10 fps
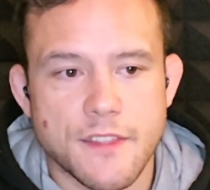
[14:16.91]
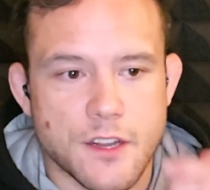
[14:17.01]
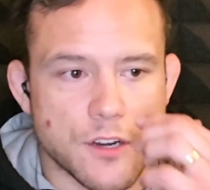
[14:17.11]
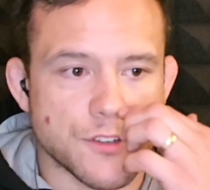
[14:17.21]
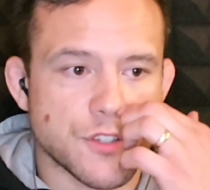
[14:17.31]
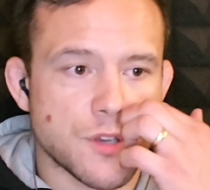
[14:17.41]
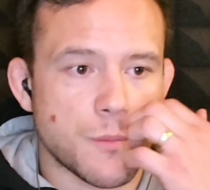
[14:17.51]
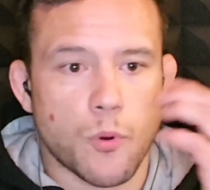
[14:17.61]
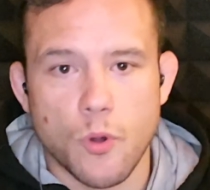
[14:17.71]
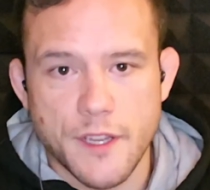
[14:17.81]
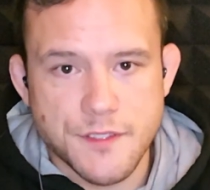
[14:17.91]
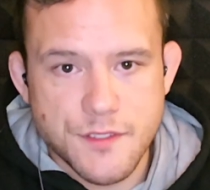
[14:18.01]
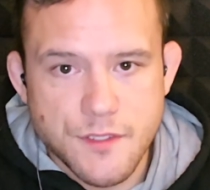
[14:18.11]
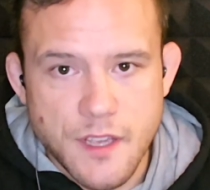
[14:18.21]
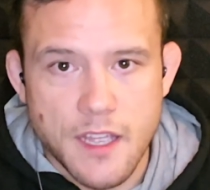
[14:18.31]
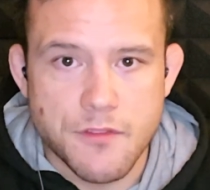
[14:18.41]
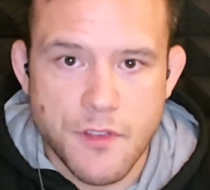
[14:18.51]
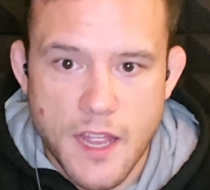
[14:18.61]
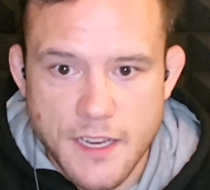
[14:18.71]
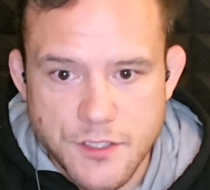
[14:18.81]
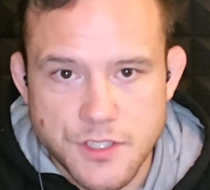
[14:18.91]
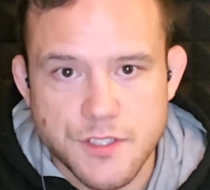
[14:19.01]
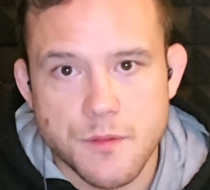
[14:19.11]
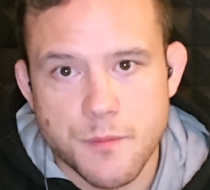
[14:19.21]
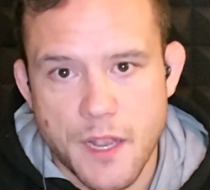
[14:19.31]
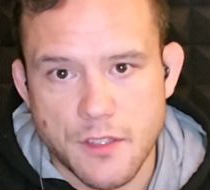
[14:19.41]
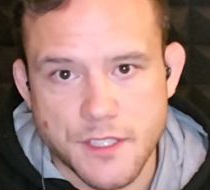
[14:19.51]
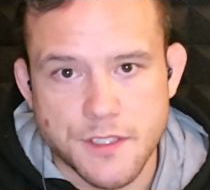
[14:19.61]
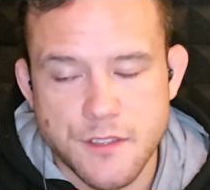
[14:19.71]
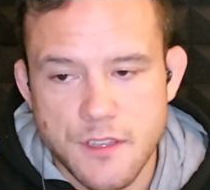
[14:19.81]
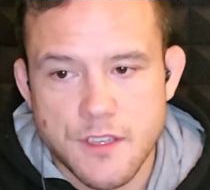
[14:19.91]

there's points, advantages, penalties.